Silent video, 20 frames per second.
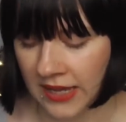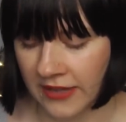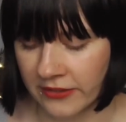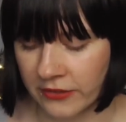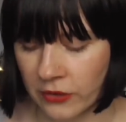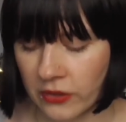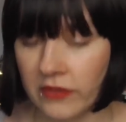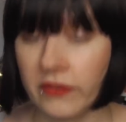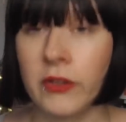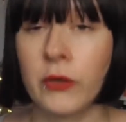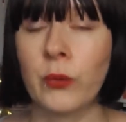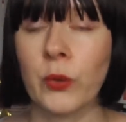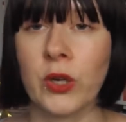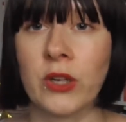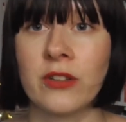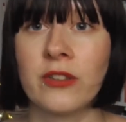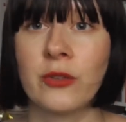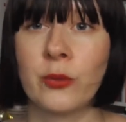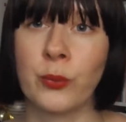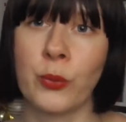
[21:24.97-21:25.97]
So if you
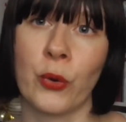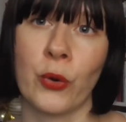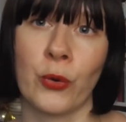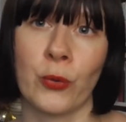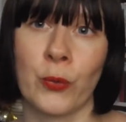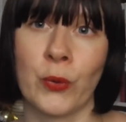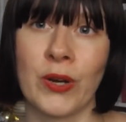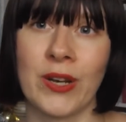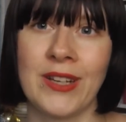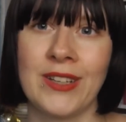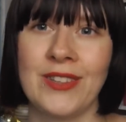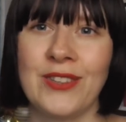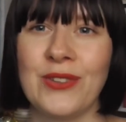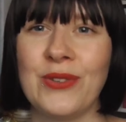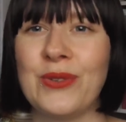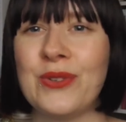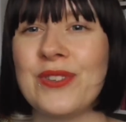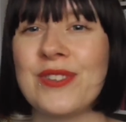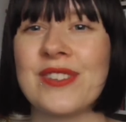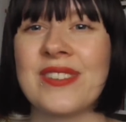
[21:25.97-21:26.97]
want to support what I
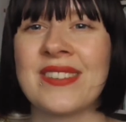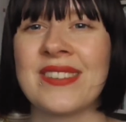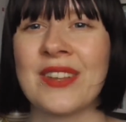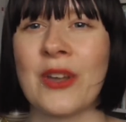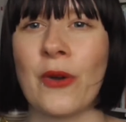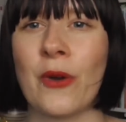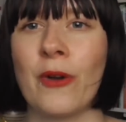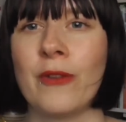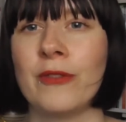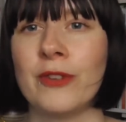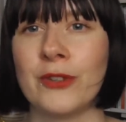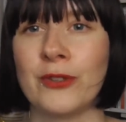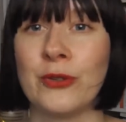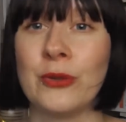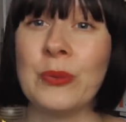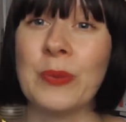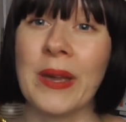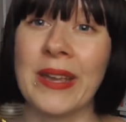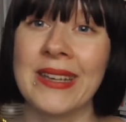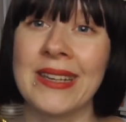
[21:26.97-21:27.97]
do, just go over
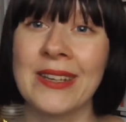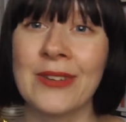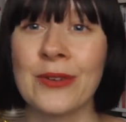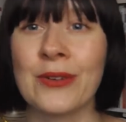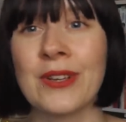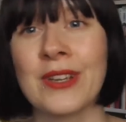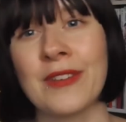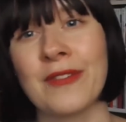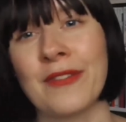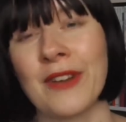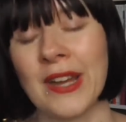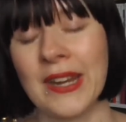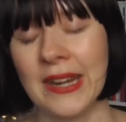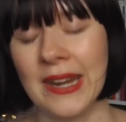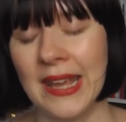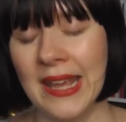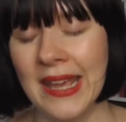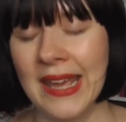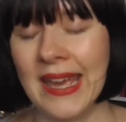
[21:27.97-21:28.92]
to Baking Cooking Fun